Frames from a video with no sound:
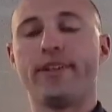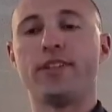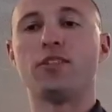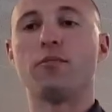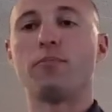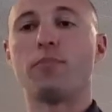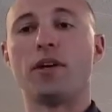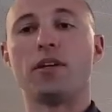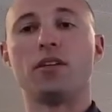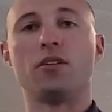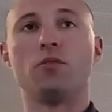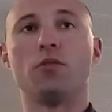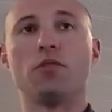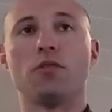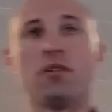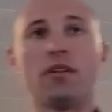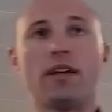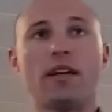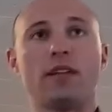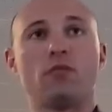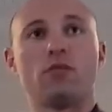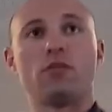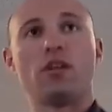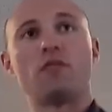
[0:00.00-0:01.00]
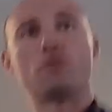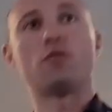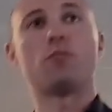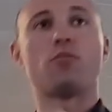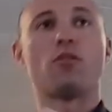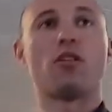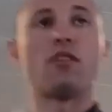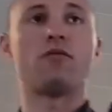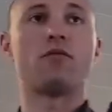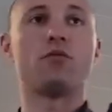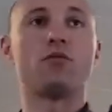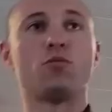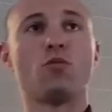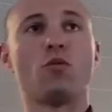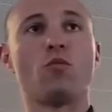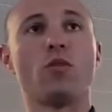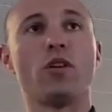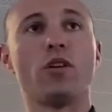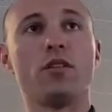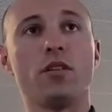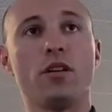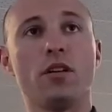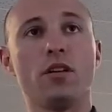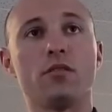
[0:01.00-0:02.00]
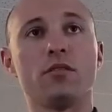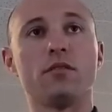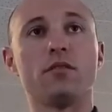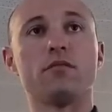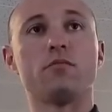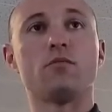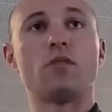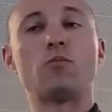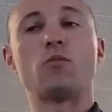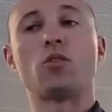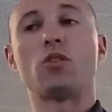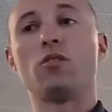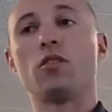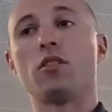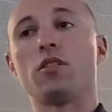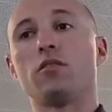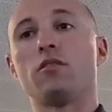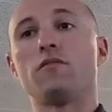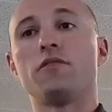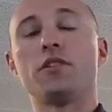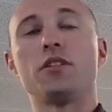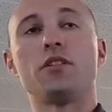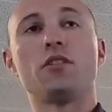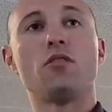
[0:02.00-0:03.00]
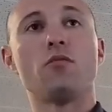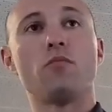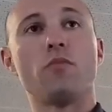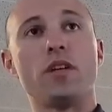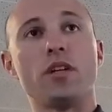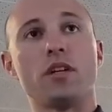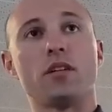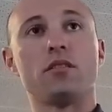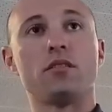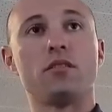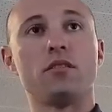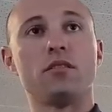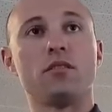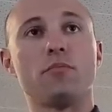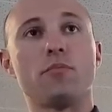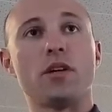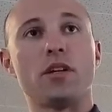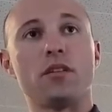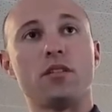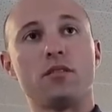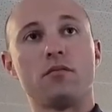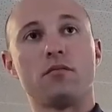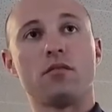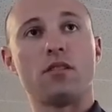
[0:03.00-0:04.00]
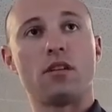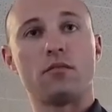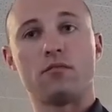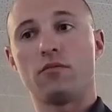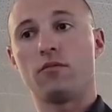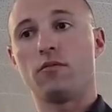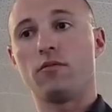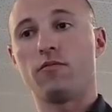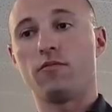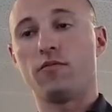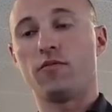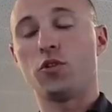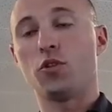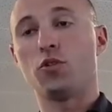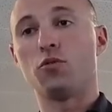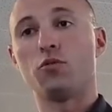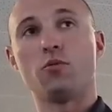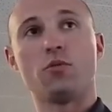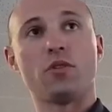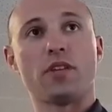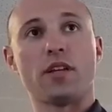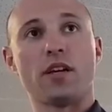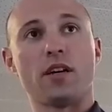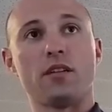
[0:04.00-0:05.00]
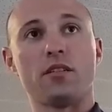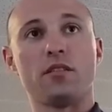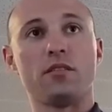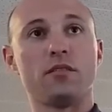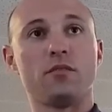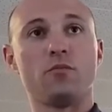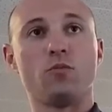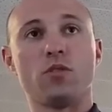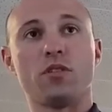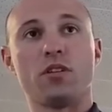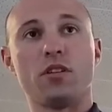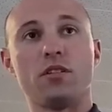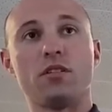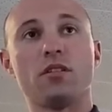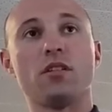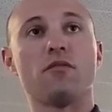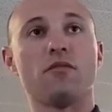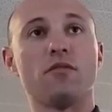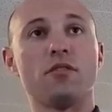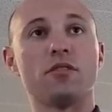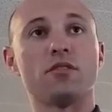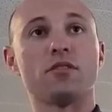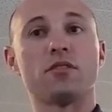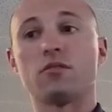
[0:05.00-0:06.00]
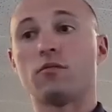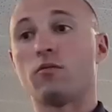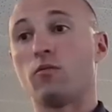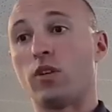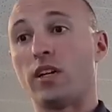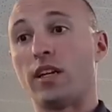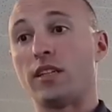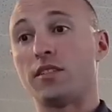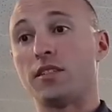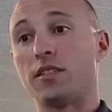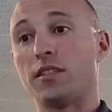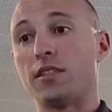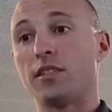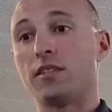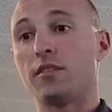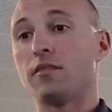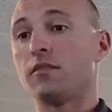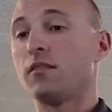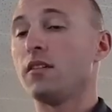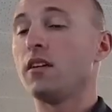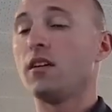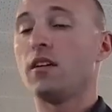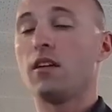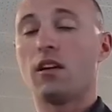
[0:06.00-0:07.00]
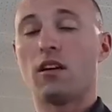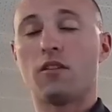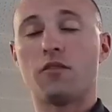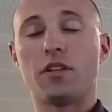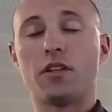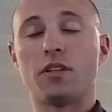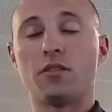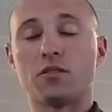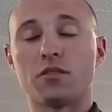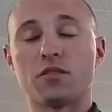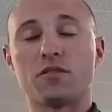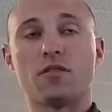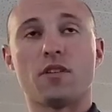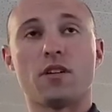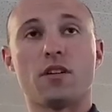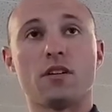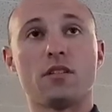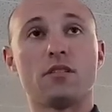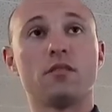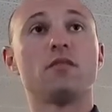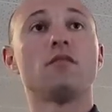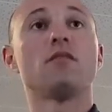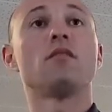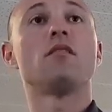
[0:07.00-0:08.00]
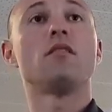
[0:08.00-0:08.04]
Independent with it. I don't have a preference one way or the other. I'm going to look at the video and make an independent view with indifference. When I see it, everything looks fine.